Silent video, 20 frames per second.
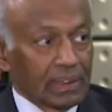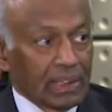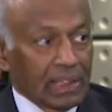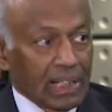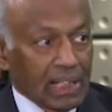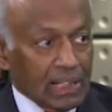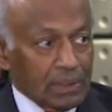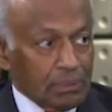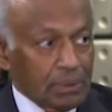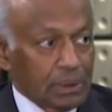
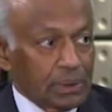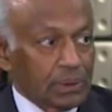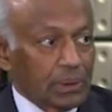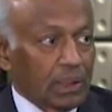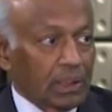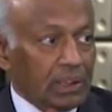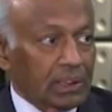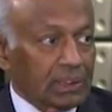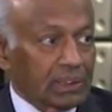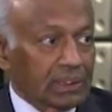as we
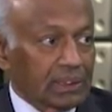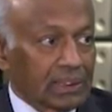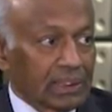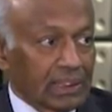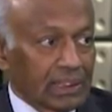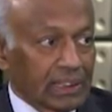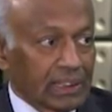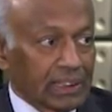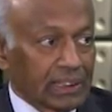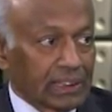talked
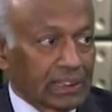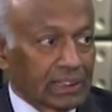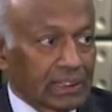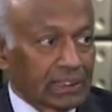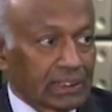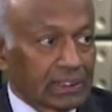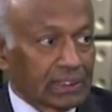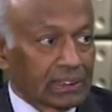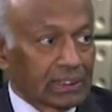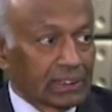earlier,
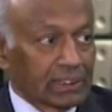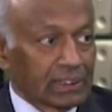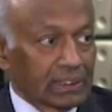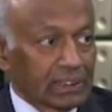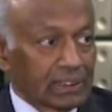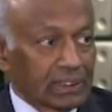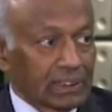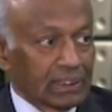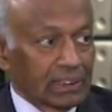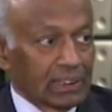
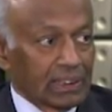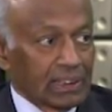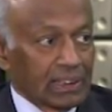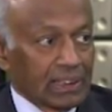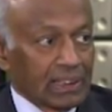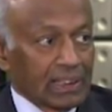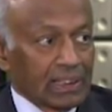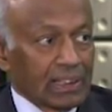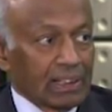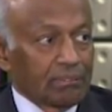
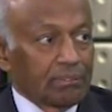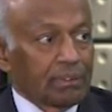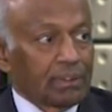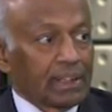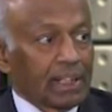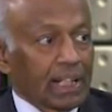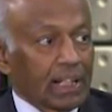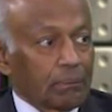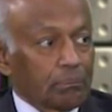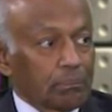if we
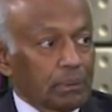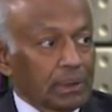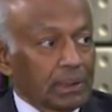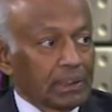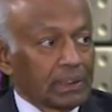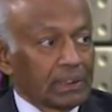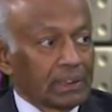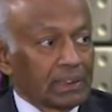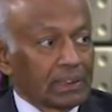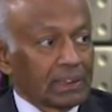can
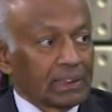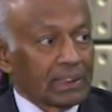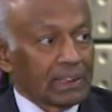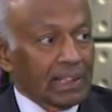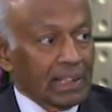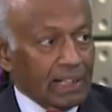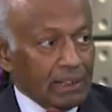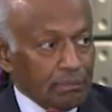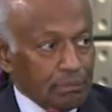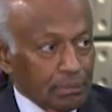be
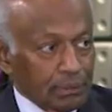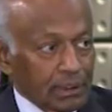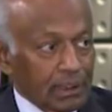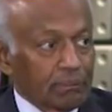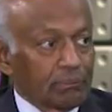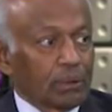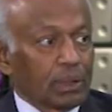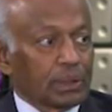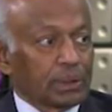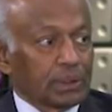careful
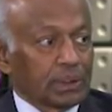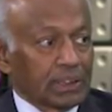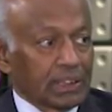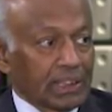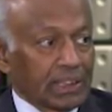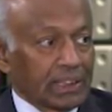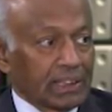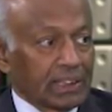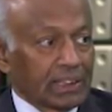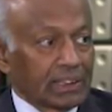in what you're
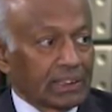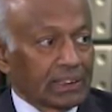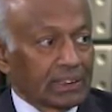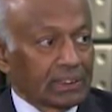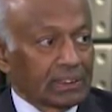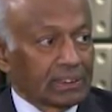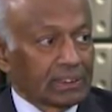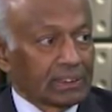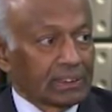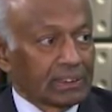eating
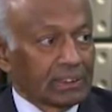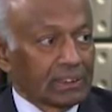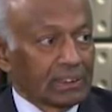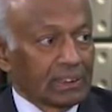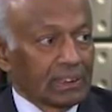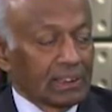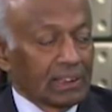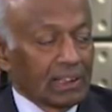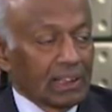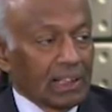
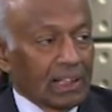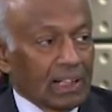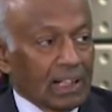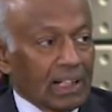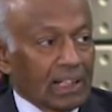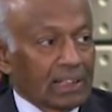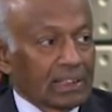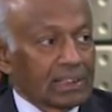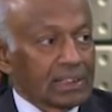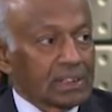
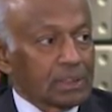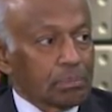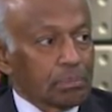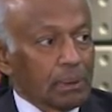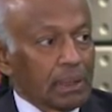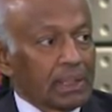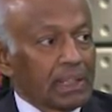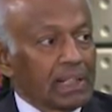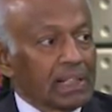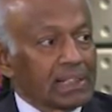and
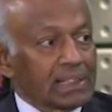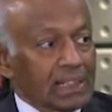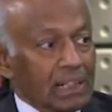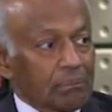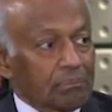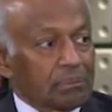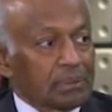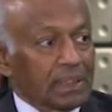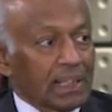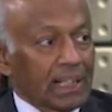spending
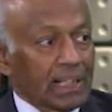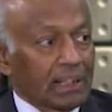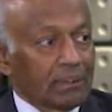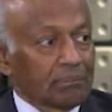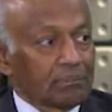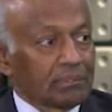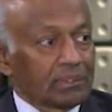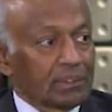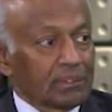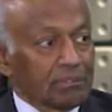some
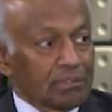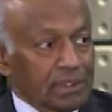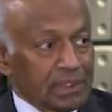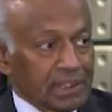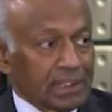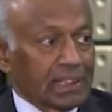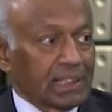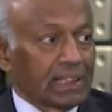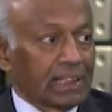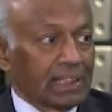time
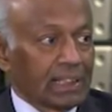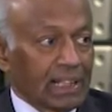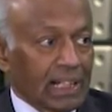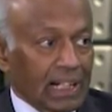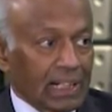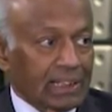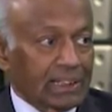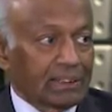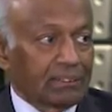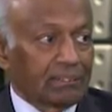physically
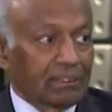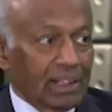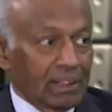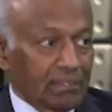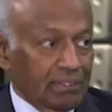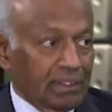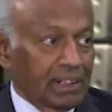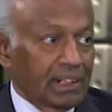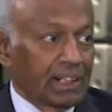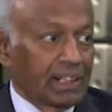active
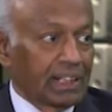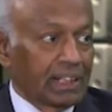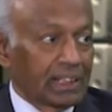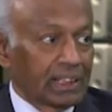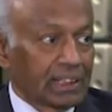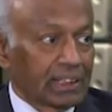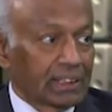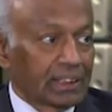every day,